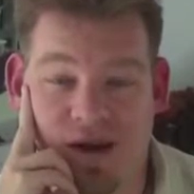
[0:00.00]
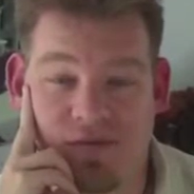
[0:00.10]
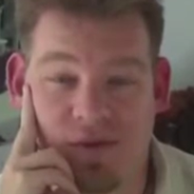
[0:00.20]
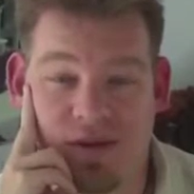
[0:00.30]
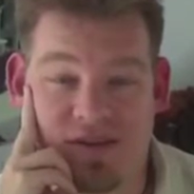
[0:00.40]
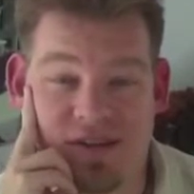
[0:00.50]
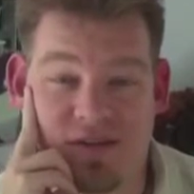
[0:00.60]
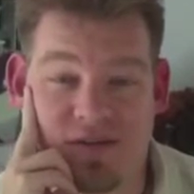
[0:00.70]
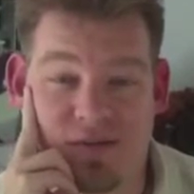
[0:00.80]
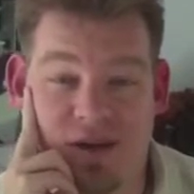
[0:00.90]

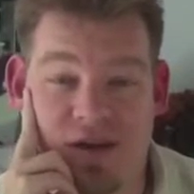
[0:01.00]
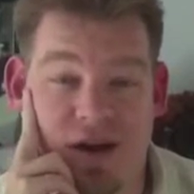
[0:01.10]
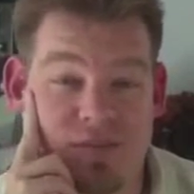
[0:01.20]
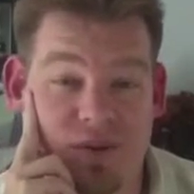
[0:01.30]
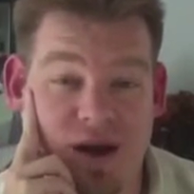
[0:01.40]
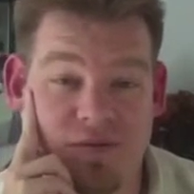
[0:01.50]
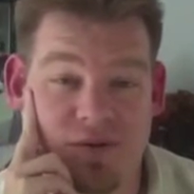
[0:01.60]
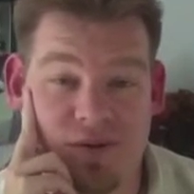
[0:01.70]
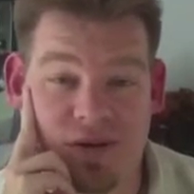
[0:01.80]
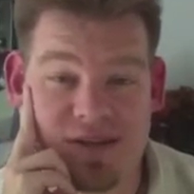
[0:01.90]
501c3 nonprofit
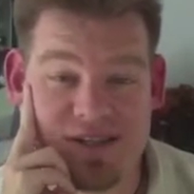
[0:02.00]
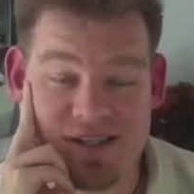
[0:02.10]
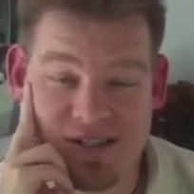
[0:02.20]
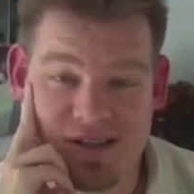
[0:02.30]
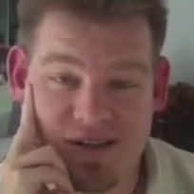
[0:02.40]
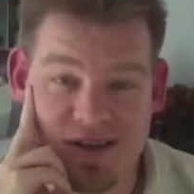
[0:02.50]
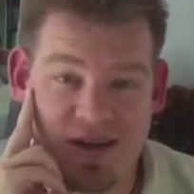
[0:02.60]
organization.